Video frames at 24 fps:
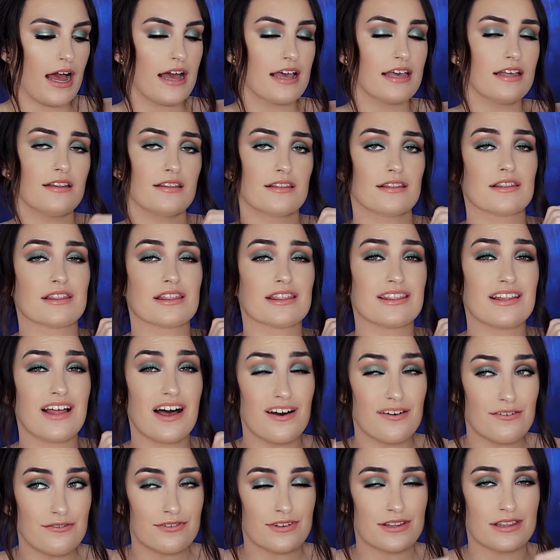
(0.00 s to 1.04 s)
I
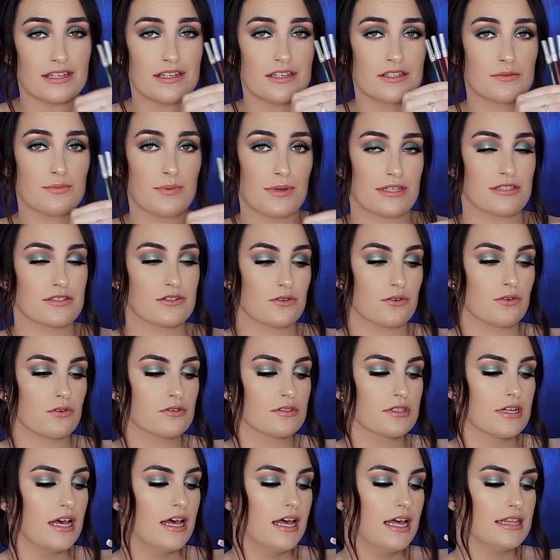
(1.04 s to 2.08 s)
love these
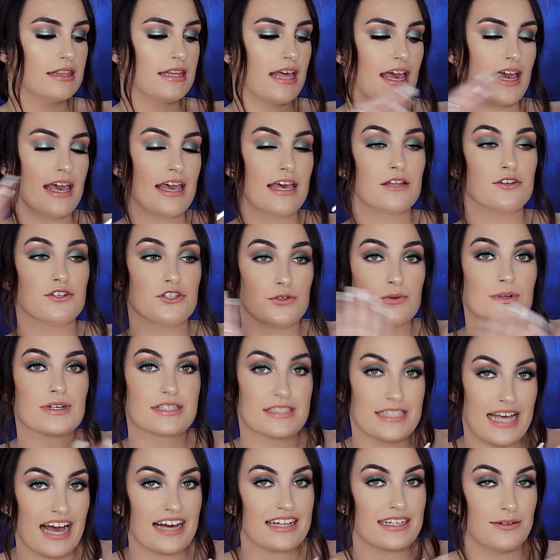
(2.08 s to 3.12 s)
pencils. They do
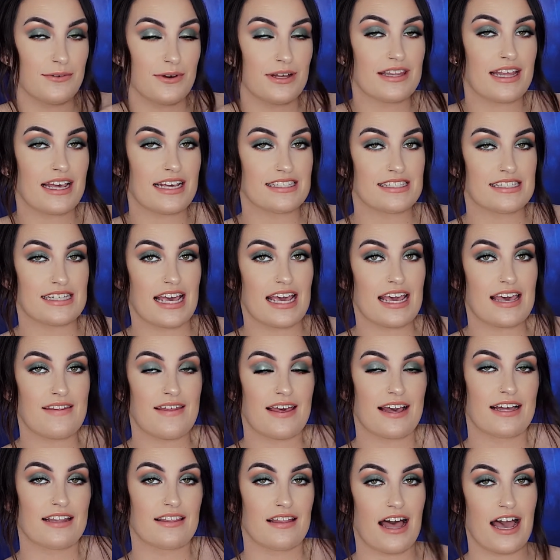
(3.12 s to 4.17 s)
exactly what they say.
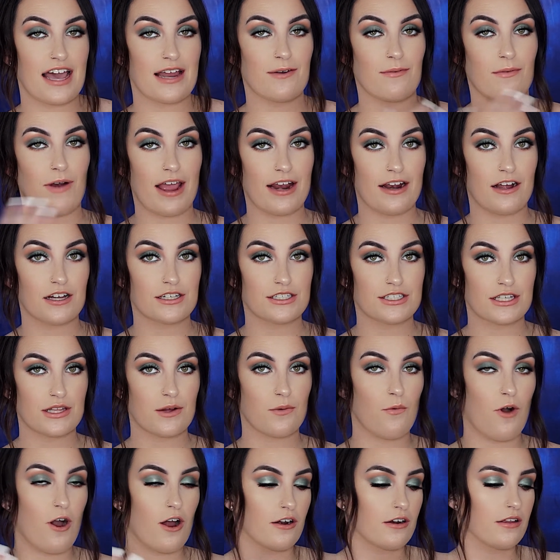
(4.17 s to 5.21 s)
They glide right onto the
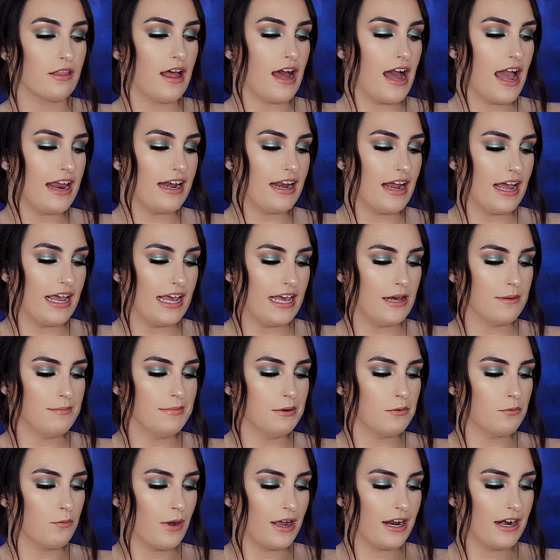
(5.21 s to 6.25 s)
waterline. I
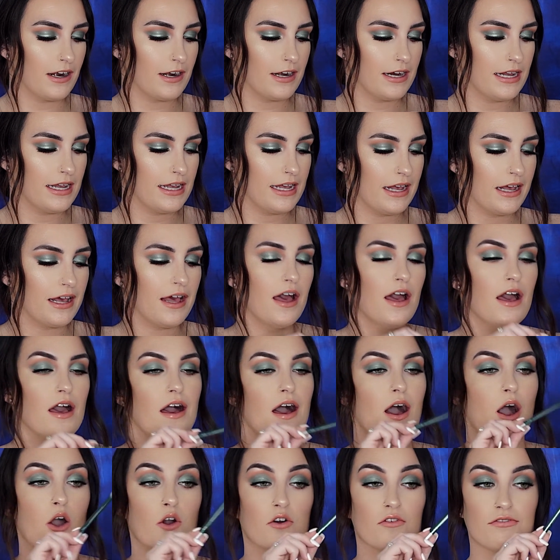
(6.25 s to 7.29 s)
am wearing
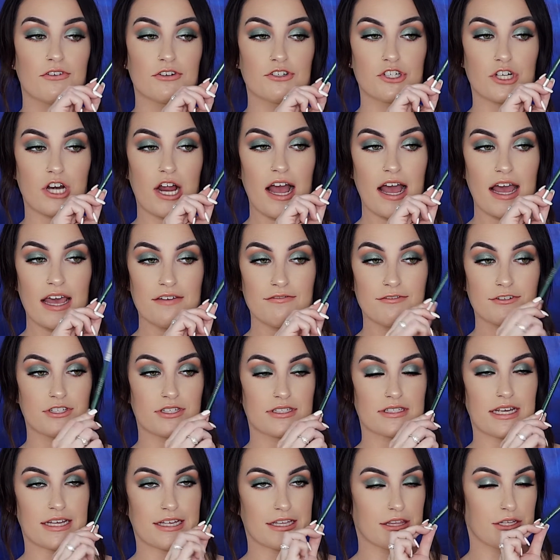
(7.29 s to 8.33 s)
Overdrive, which
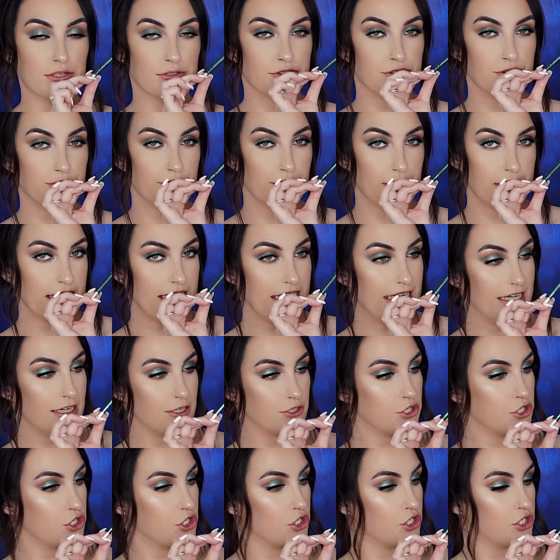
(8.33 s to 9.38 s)
is like the
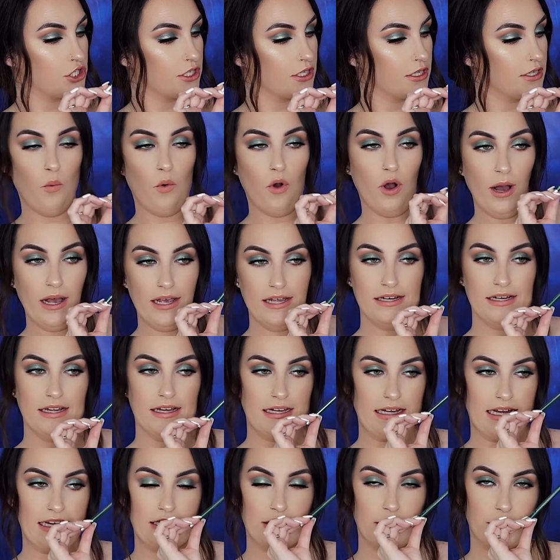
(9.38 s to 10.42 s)
greenish
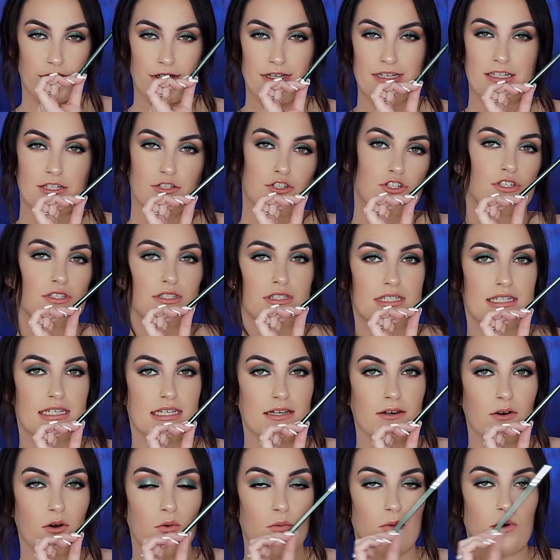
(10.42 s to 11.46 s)
one, kind of greenish
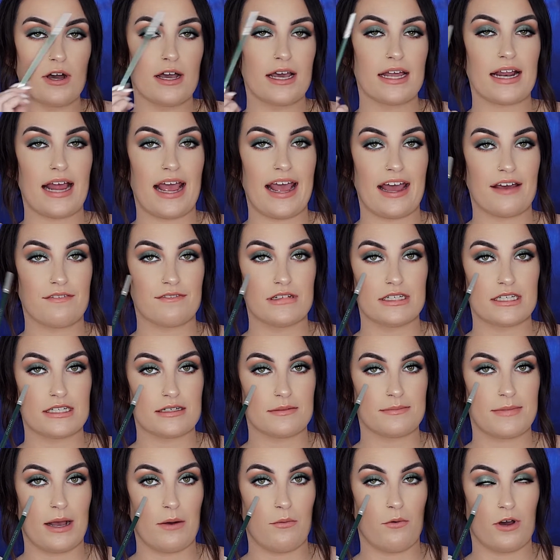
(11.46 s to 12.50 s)
teal one. I have this
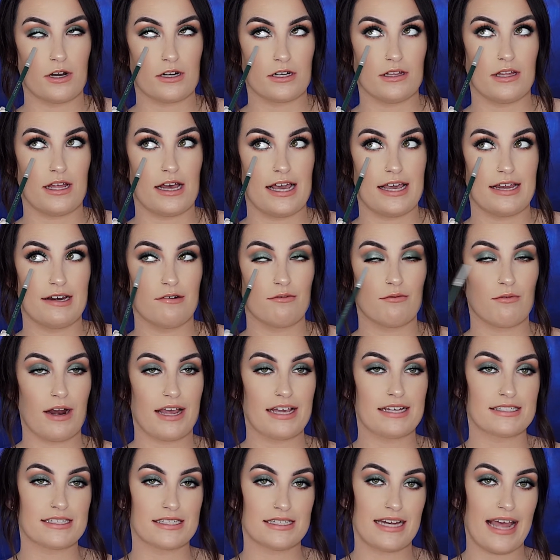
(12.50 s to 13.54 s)
in my waterline
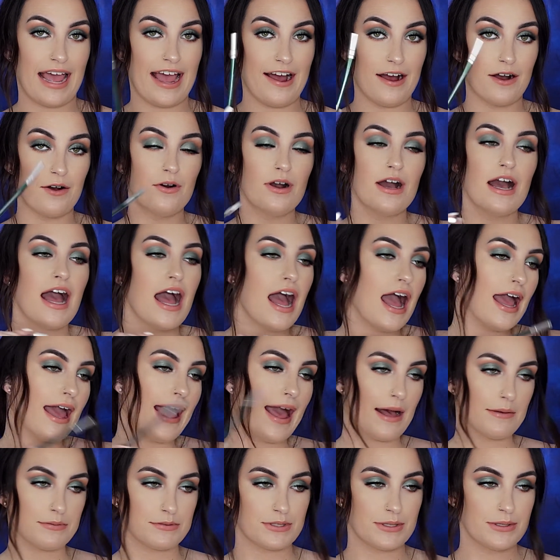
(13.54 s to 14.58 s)
right now.
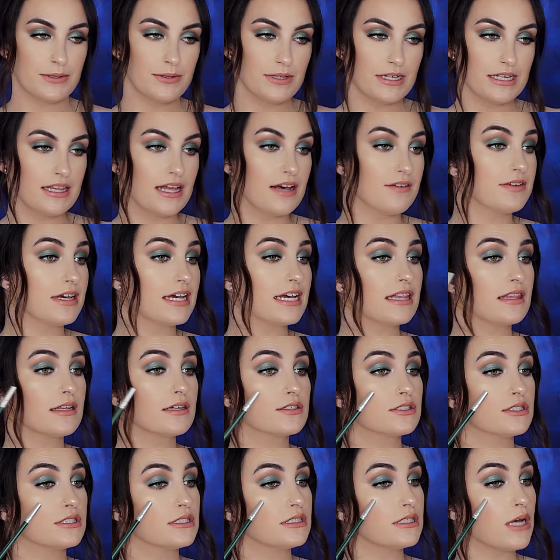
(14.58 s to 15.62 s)
Absolutely love it. It
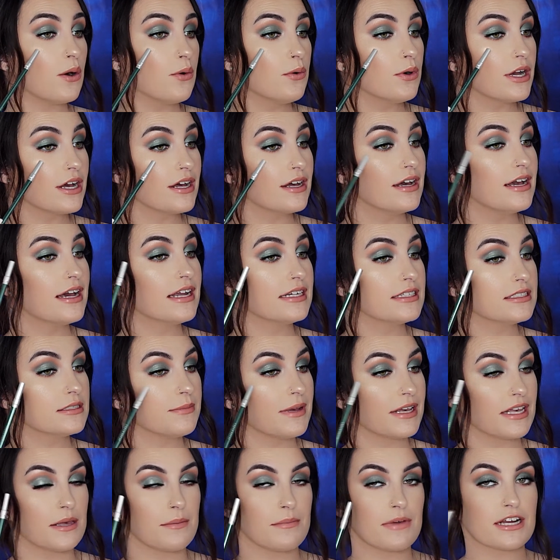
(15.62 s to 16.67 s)
looks so good. It's
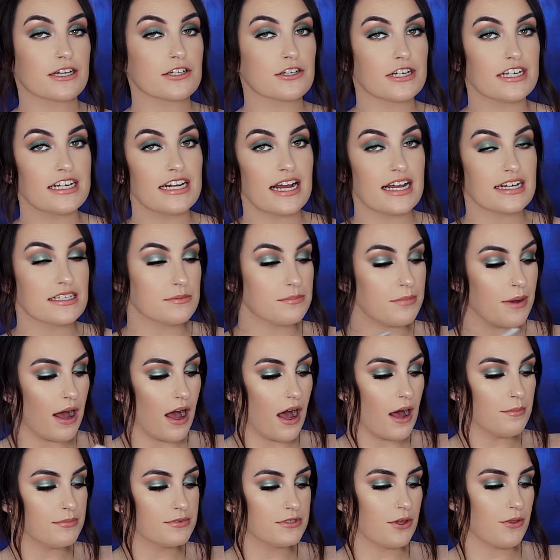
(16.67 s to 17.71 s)
making my green eyes
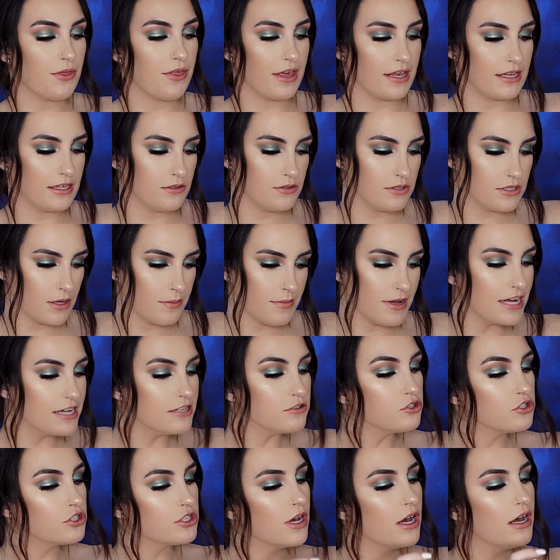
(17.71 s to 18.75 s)
pop, so thank you so
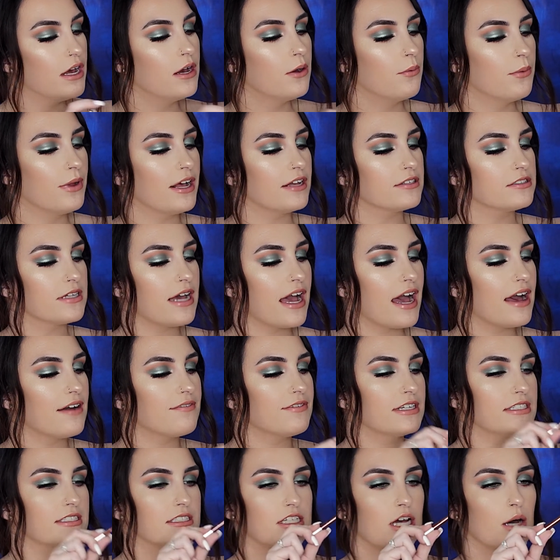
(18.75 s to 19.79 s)
much. We also
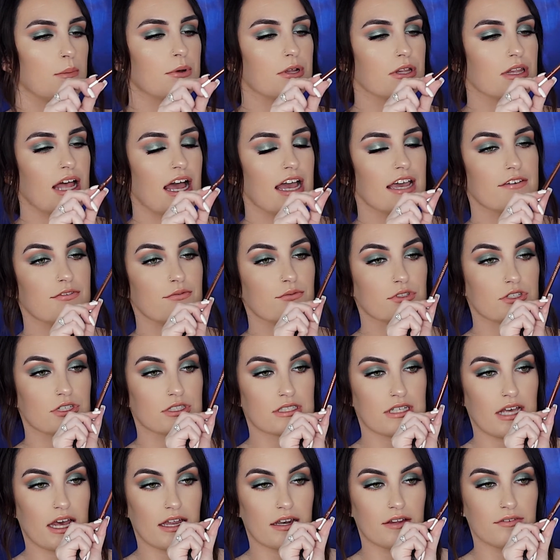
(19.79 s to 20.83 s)
have Double Life, which
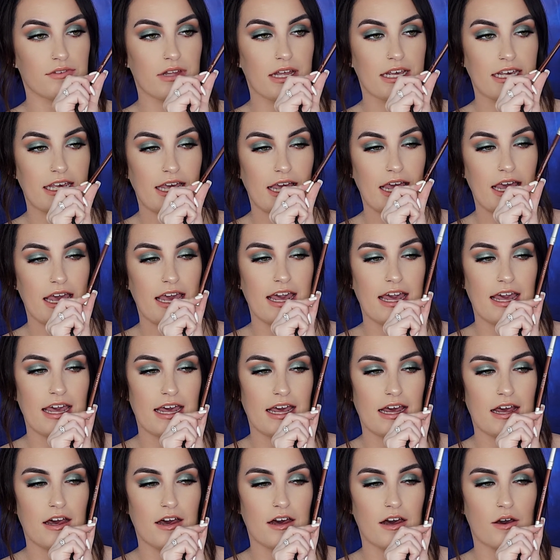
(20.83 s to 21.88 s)
is kind of like
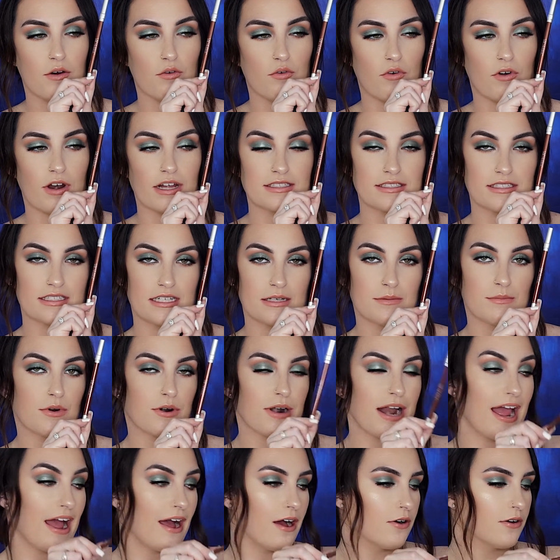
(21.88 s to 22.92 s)
a rusty
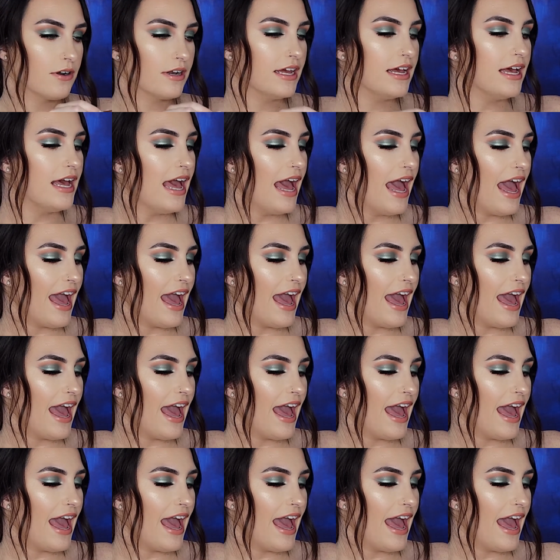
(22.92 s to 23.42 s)
brown.